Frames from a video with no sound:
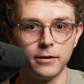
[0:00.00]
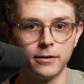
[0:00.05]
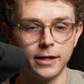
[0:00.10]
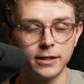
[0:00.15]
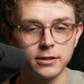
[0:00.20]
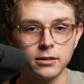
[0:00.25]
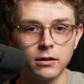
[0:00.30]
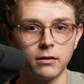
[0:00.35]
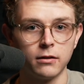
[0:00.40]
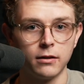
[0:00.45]

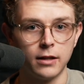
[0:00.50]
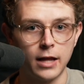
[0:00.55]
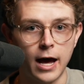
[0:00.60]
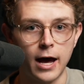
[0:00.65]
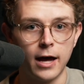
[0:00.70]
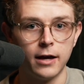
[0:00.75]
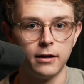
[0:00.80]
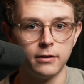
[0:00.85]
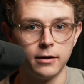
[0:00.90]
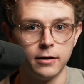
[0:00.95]
That's a
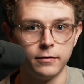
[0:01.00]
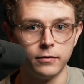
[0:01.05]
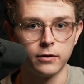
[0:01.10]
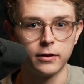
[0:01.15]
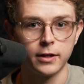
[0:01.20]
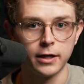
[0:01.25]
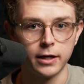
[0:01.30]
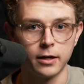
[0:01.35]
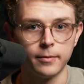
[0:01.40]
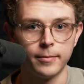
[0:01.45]
lot if you're
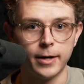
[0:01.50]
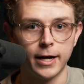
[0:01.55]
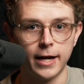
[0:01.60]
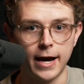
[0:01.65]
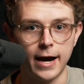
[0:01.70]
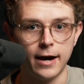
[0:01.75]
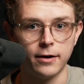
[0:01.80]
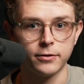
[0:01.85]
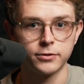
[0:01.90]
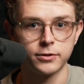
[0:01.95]
thinking about a
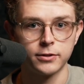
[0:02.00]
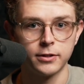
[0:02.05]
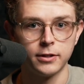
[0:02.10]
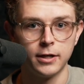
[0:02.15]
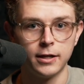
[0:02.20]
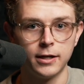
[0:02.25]
house.